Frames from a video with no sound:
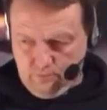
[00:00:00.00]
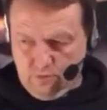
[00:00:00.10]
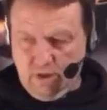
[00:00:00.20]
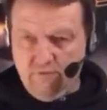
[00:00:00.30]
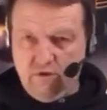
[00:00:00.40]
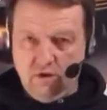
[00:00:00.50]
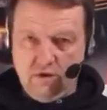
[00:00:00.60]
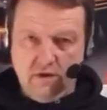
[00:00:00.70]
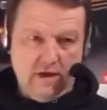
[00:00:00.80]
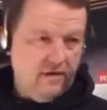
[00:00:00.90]
I've done a
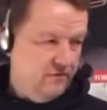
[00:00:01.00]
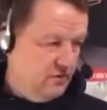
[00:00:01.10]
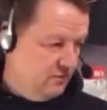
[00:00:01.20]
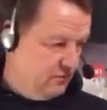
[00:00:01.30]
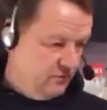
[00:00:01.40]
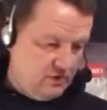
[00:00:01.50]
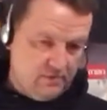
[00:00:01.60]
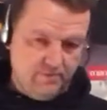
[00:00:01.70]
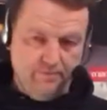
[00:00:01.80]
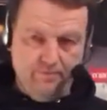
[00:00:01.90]
lot of them
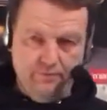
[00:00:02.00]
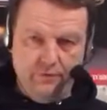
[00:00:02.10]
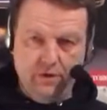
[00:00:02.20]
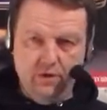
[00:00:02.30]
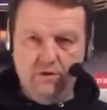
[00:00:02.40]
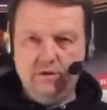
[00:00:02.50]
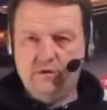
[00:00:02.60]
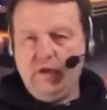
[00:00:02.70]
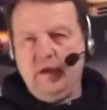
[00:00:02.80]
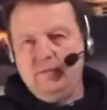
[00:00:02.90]
from this
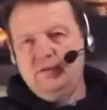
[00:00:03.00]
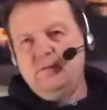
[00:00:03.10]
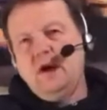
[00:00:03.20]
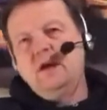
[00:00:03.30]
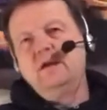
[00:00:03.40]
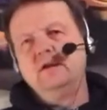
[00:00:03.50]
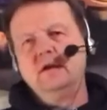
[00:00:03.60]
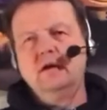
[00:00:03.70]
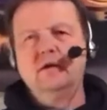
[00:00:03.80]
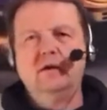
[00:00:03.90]
same spot
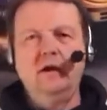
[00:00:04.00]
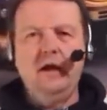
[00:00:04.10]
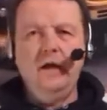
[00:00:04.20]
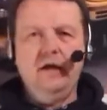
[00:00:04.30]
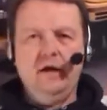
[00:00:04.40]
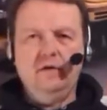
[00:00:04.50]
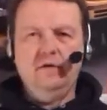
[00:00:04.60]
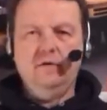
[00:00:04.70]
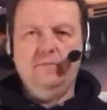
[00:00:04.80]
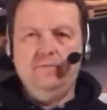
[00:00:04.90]
here, and
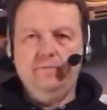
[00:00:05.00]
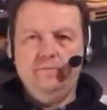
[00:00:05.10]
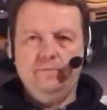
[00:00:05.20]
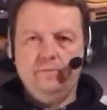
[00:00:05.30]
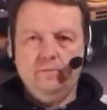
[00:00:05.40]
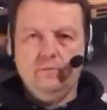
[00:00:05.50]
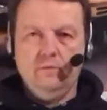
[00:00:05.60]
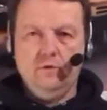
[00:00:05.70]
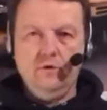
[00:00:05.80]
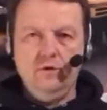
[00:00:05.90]

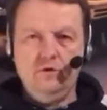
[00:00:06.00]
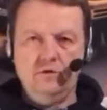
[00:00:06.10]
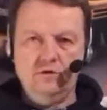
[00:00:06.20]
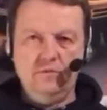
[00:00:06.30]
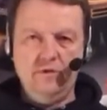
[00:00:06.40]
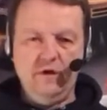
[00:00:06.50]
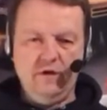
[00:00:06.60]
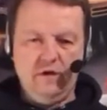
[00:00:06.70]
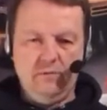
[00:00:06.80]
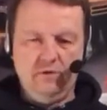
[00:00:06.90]
there used to be a
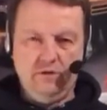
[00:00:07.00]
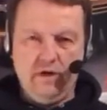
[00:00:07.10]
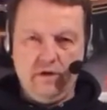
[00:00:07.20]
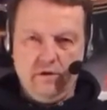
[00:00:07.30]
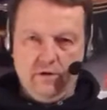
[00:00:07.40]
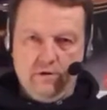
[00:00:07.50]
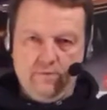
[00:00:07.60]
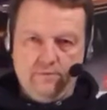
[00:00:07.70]
double-decker